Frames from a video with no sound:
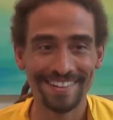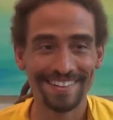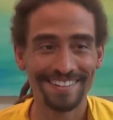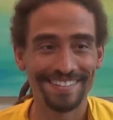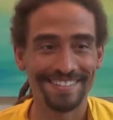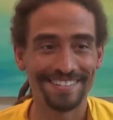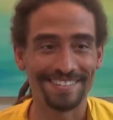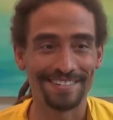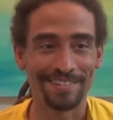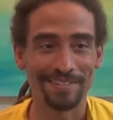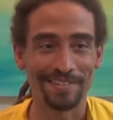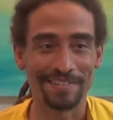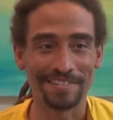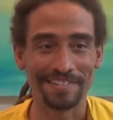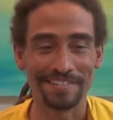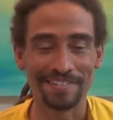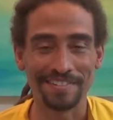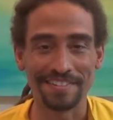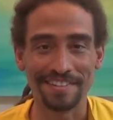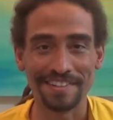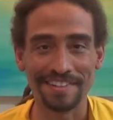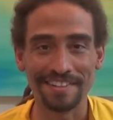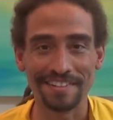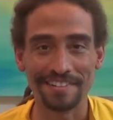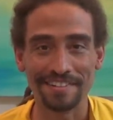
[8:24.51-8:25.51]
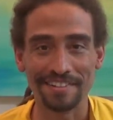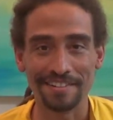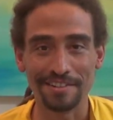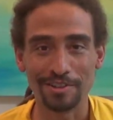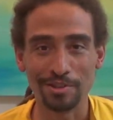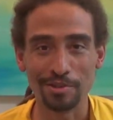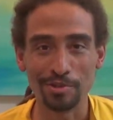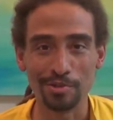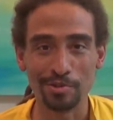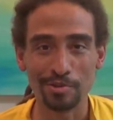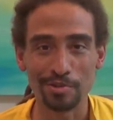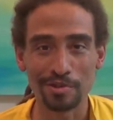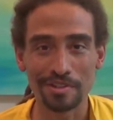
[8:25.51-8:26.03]
He's going to
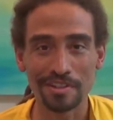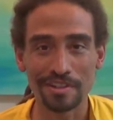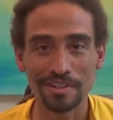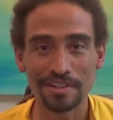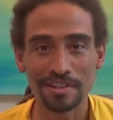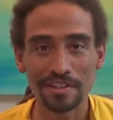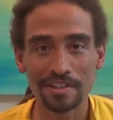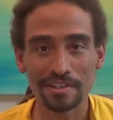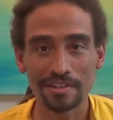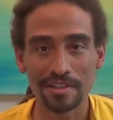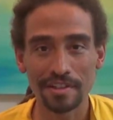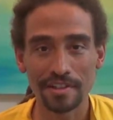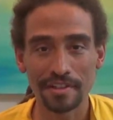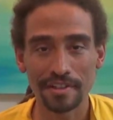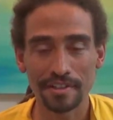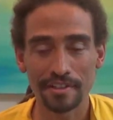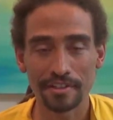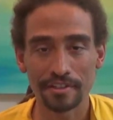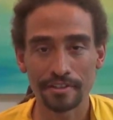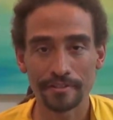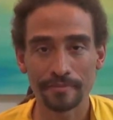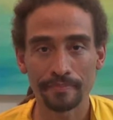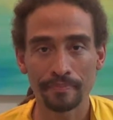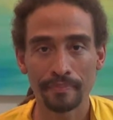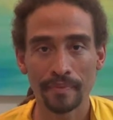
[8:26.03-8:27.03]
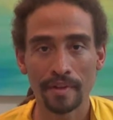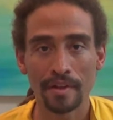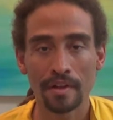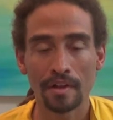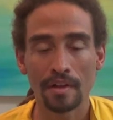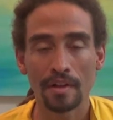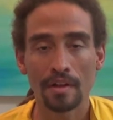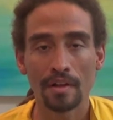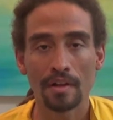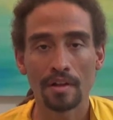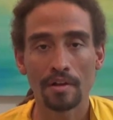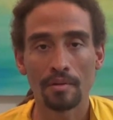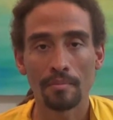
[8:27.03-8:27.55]
lose clearly here.
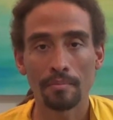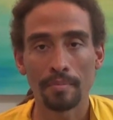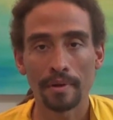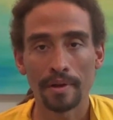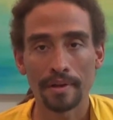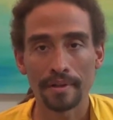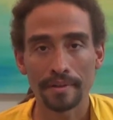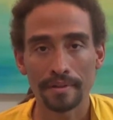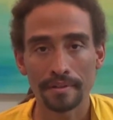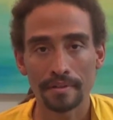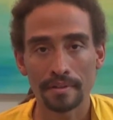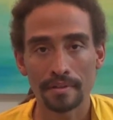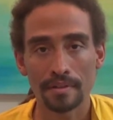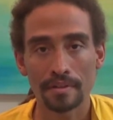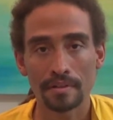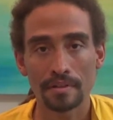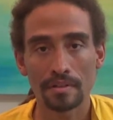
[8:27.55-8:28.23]
But